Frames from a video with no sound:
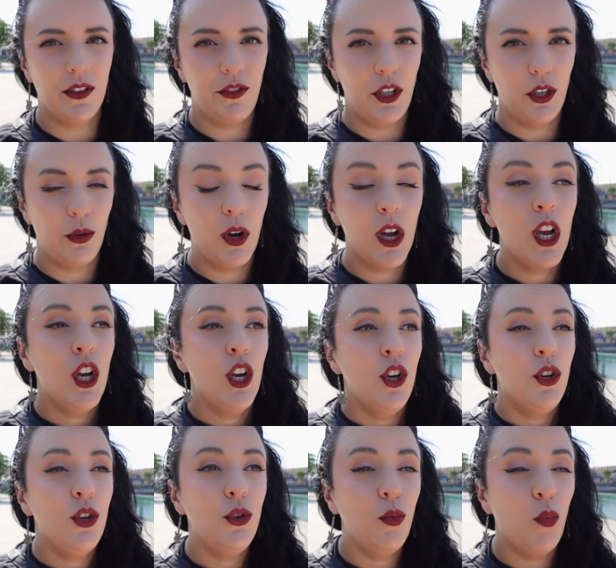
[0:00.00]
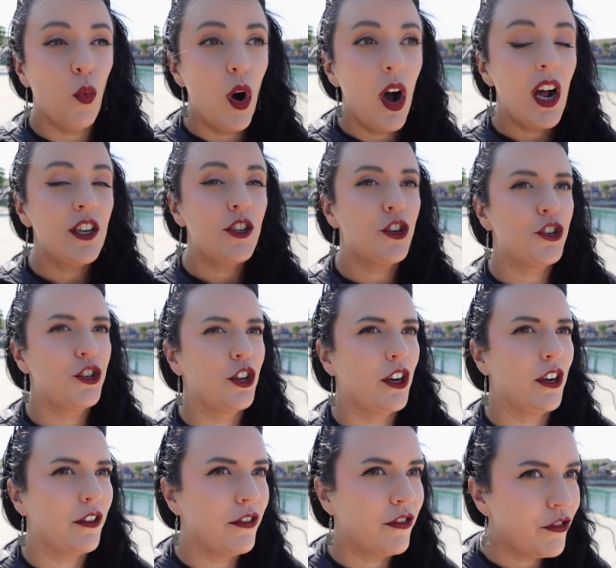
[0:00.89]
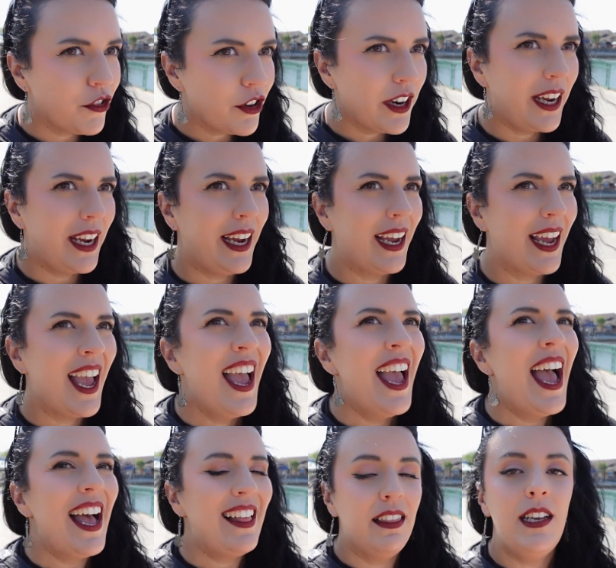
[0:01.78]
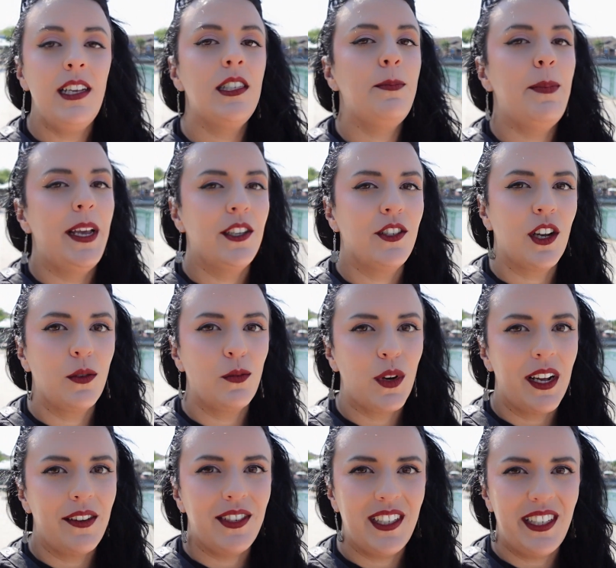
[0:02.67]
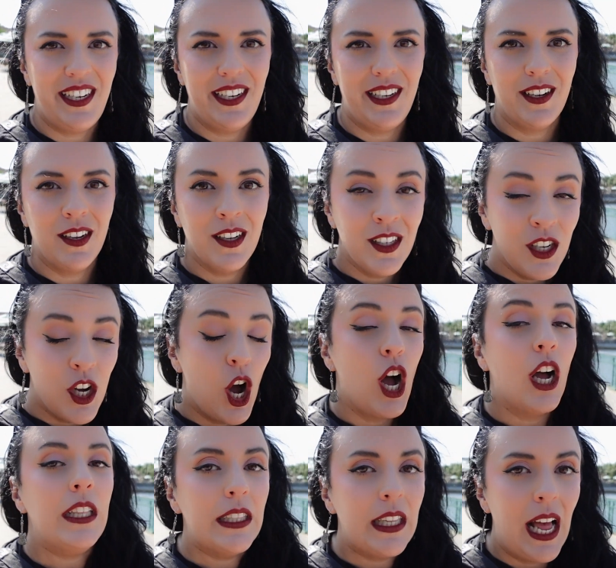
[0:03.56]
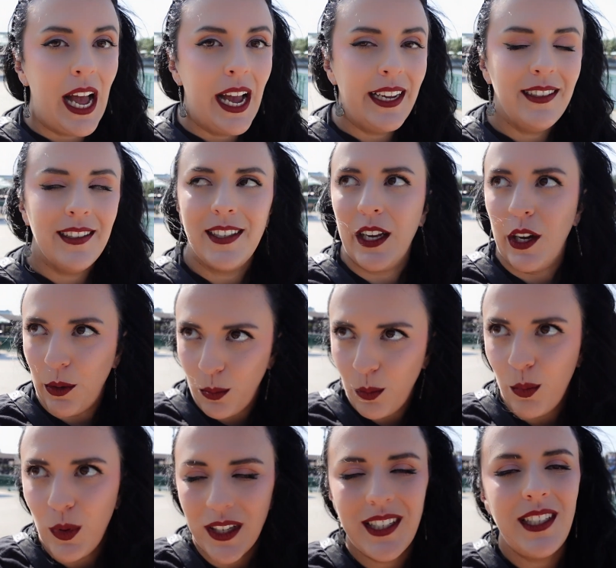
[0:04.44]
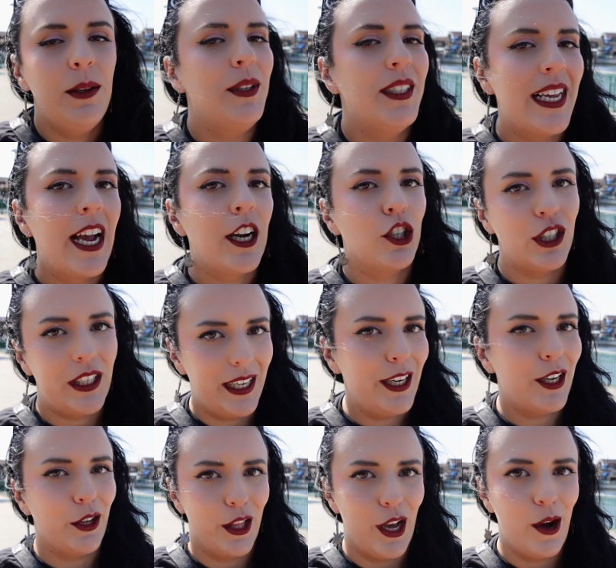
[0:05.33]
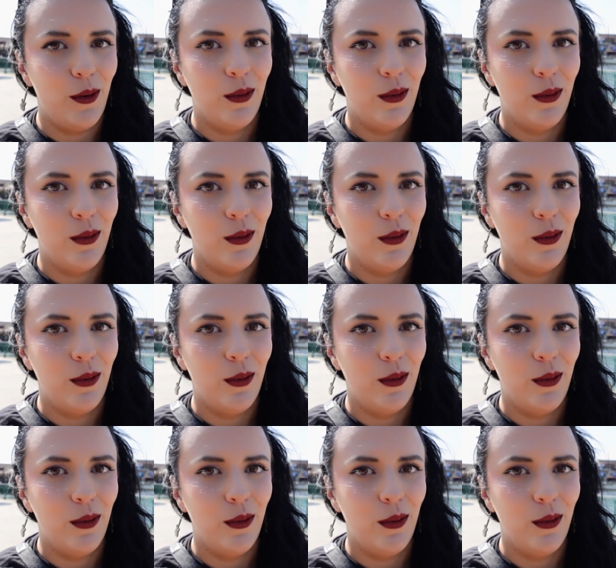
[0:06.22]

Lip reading: of you who want sugar-free, at least based on what I've seen online. So we'll see what's actually here though.